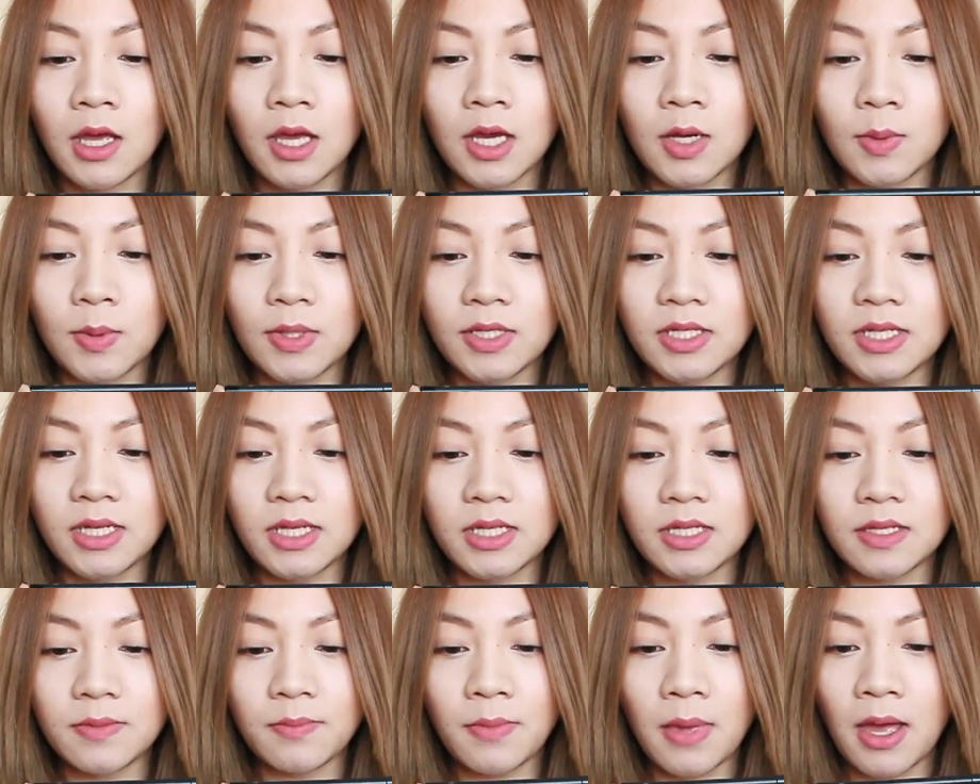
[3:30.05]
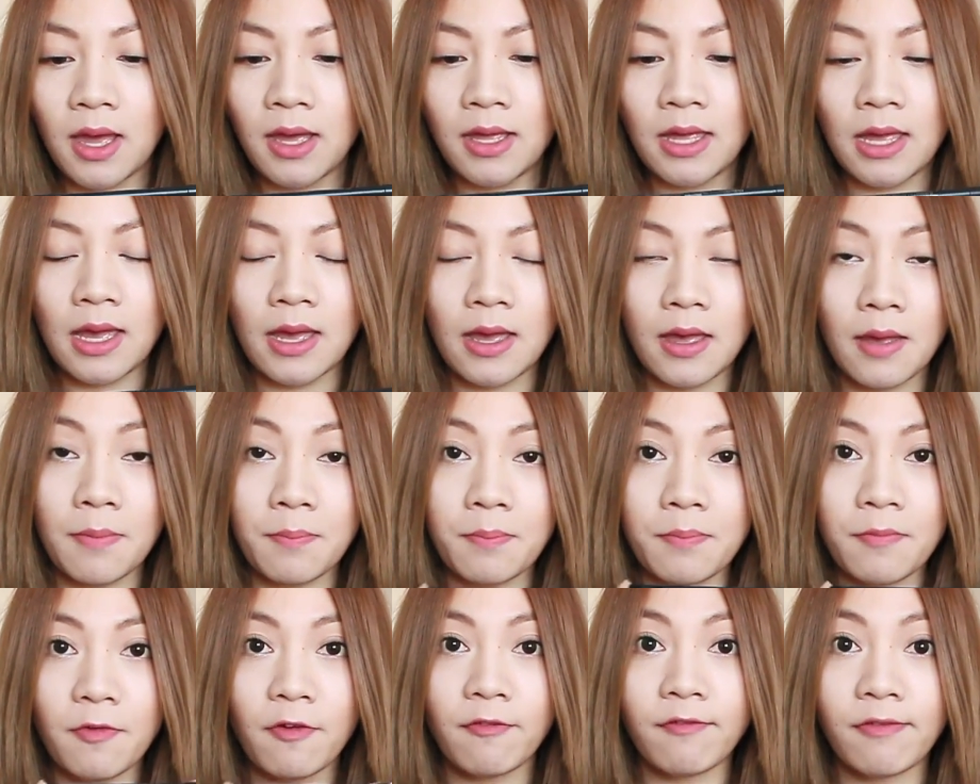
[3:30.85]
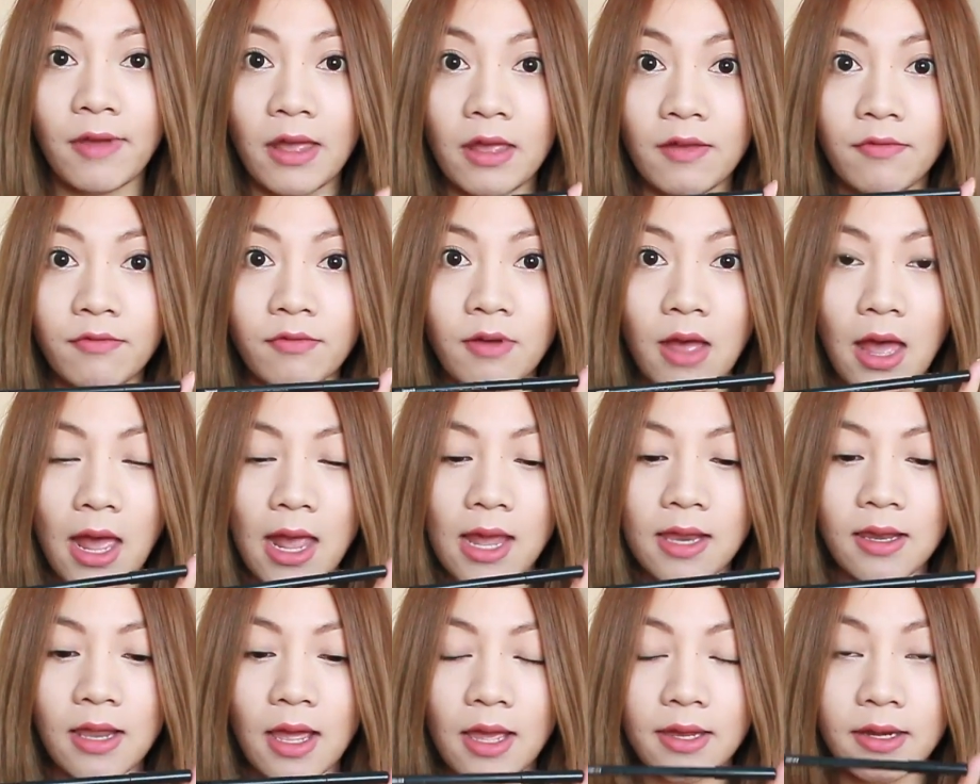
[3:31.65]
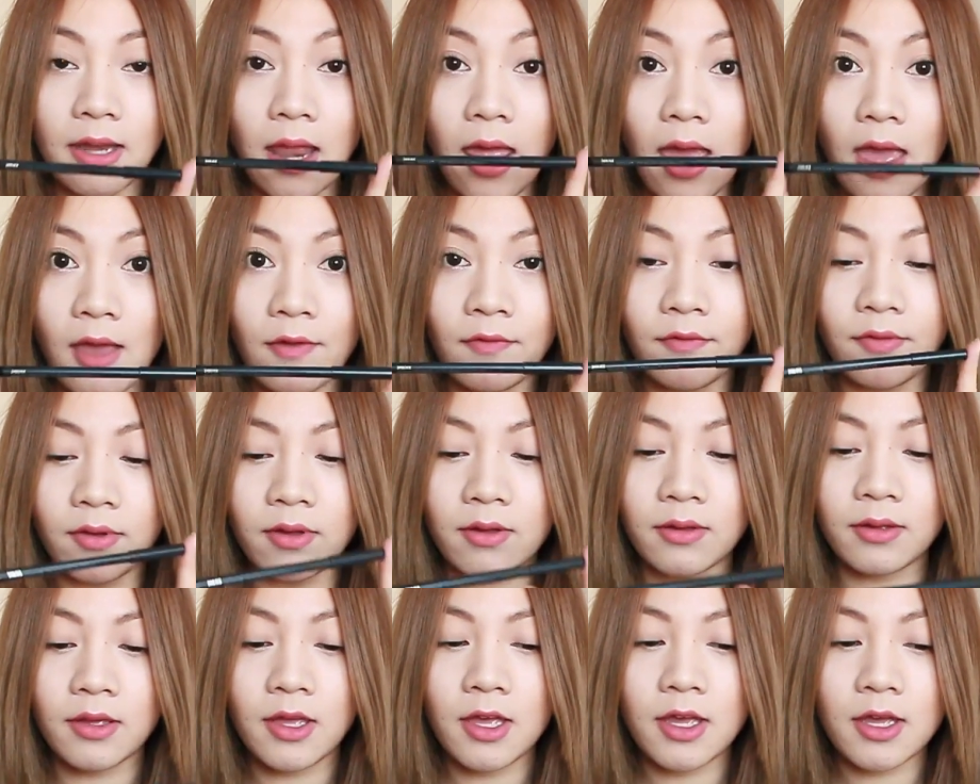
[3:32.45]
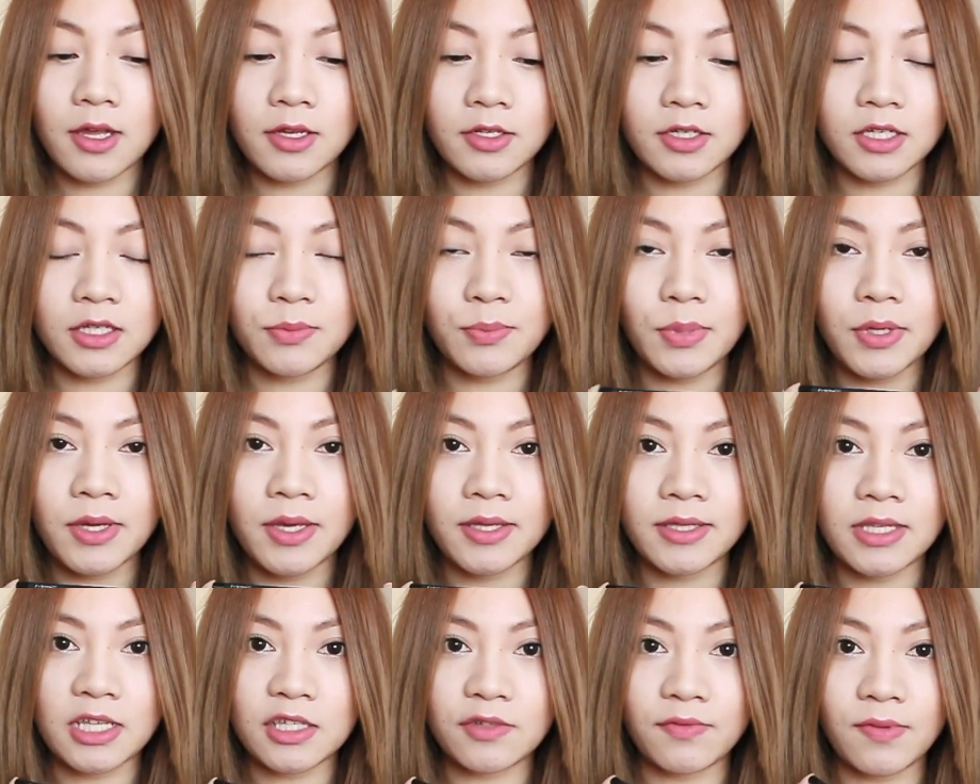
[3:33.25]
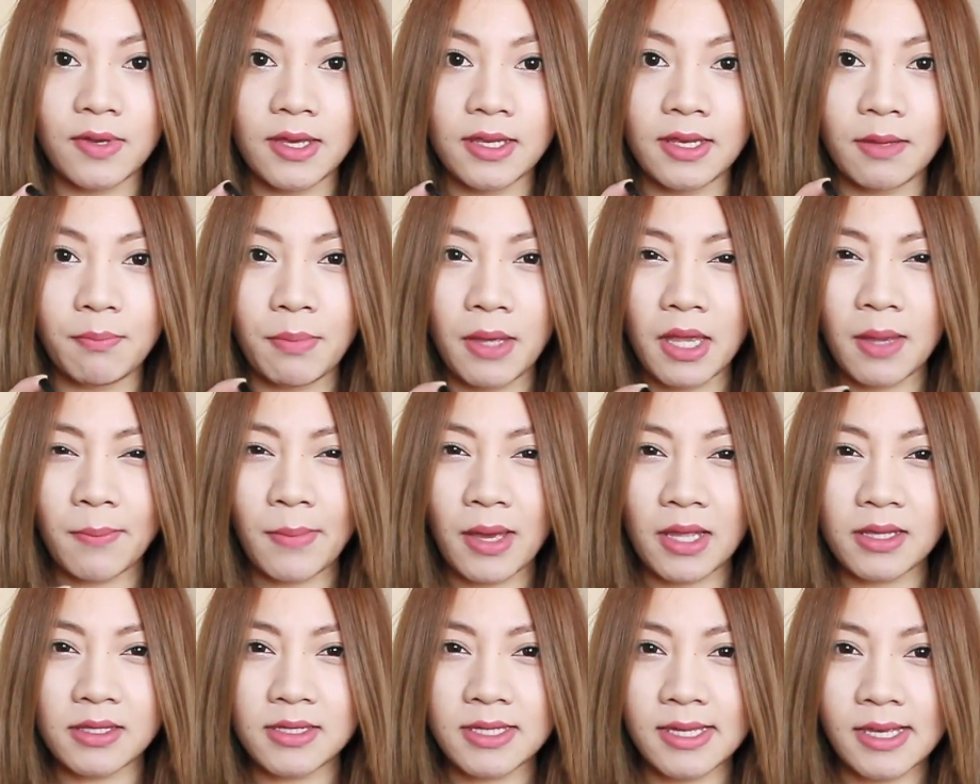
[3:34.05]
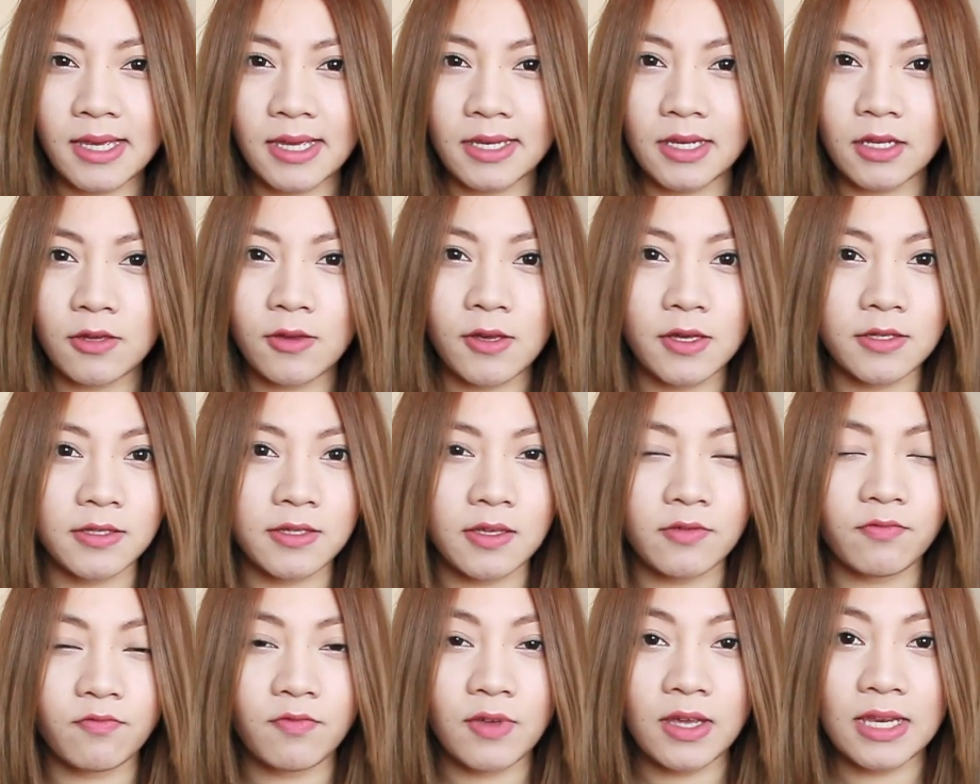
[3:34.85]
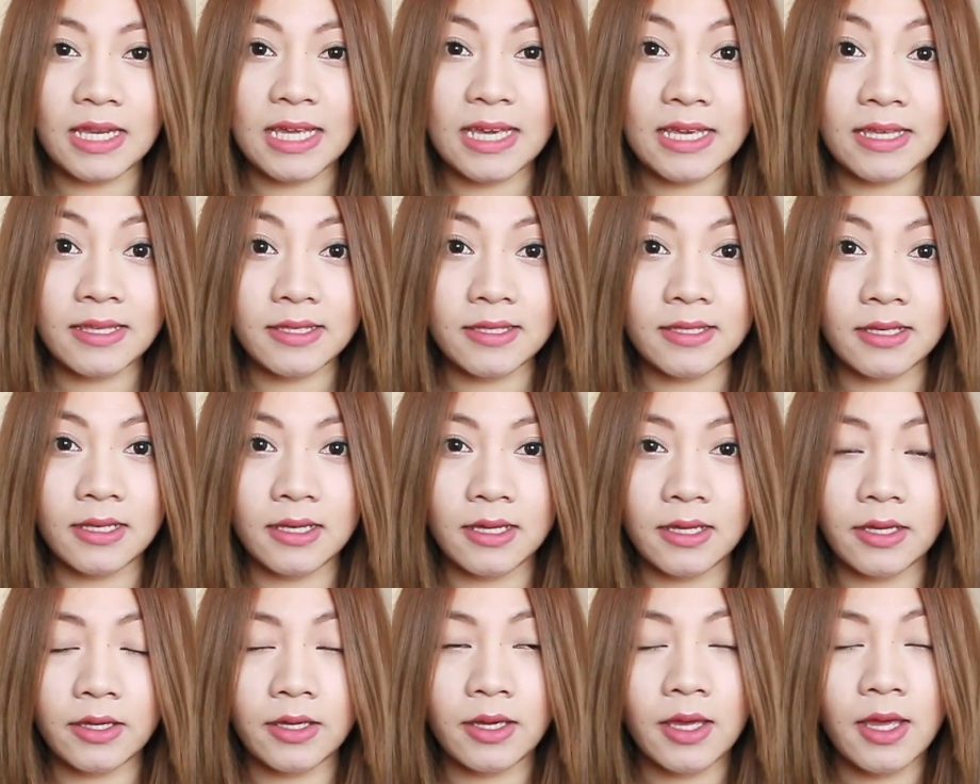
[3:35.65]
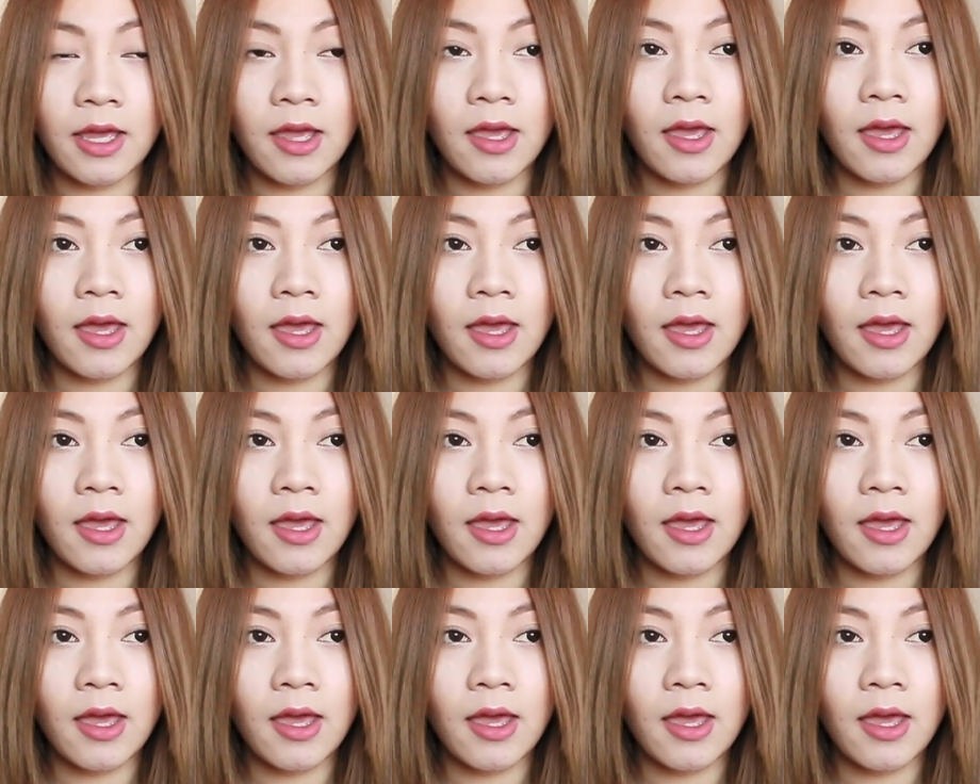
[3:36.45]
which is my favourite eyeliner ever, just because it's really pigmented, it goes on really easily,